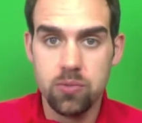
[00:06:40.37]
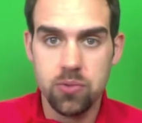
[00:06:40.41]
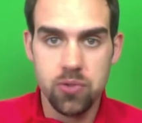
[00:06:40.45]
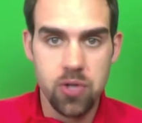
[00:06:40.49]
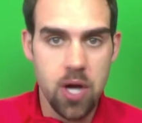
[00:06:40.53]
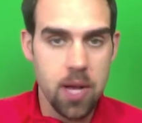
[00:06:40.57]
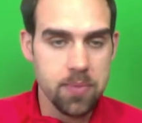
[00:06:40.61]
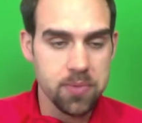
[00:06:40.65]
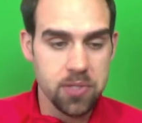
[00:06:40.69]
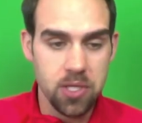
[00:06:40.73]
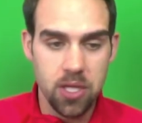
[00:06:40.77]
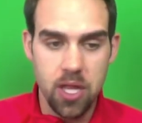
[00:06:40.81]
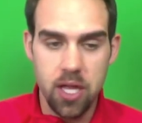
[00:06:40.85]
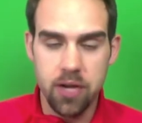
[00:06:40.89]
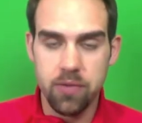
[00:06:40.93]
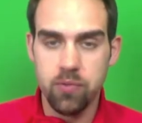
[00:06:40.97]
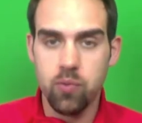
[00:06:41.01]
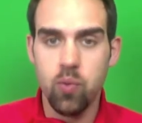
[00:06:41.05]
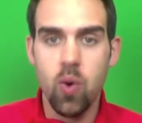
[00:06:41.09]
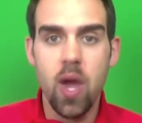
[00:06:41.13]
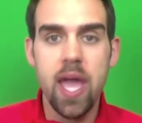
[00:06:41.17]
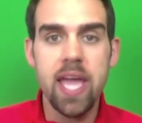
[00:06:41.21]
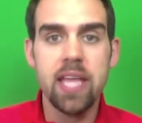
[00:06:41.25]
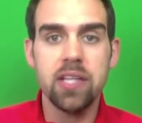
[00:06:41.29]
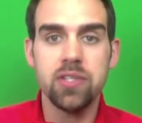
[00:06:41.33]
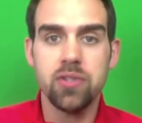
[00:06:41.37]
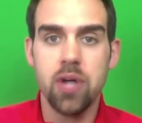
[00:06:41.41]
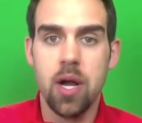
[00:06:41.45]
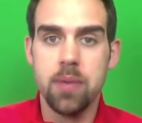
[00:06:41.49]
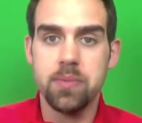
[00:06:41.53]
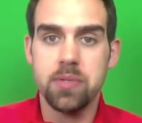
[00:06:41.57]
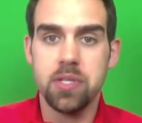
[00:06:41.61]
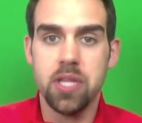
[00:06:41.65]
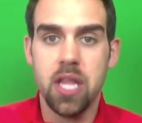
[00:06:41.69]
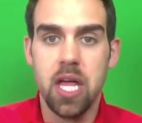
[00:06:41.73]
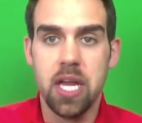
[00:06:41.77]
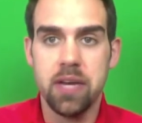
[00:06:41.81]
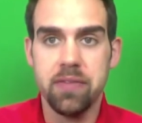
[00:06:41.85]
drops a lot of weight,
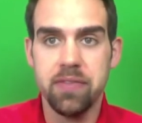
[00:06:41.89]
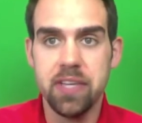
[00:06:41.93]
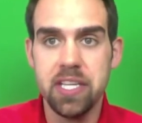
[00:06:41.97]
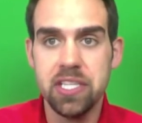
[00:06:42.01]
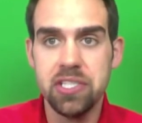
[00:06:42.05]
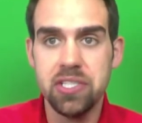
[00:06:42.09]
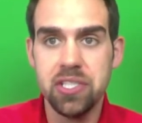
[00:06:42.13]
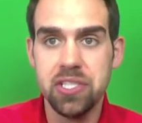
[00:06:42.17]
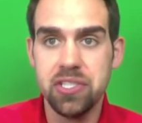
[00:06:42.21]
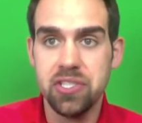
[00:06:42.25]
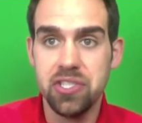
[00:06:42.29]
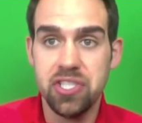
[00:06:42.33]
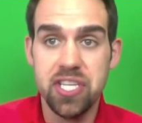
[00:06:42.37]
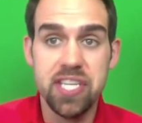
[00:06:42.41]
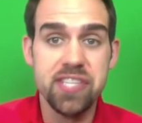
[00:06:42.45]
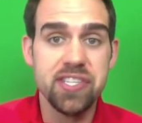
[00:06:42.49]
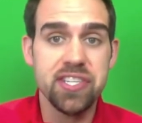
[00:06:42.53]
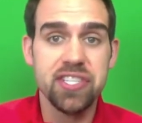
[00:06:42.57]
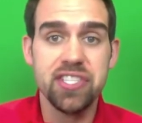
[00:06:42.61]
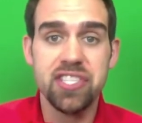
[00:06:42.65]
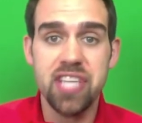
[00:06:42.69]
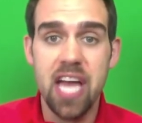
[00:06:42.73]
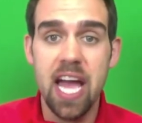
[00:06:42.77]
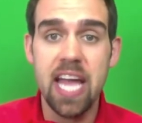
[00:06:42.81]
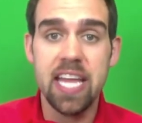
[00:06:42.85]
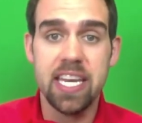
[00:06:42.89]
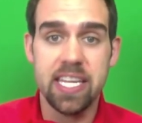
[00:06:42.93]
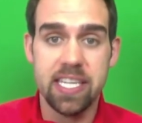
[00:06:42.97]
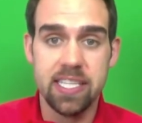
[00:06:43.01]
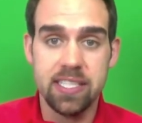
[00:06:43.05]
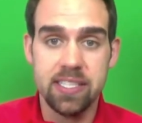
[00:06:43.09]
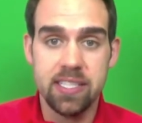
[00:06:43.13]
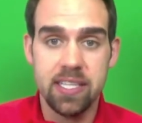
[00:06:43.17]
drops a lot of inches, she's excited.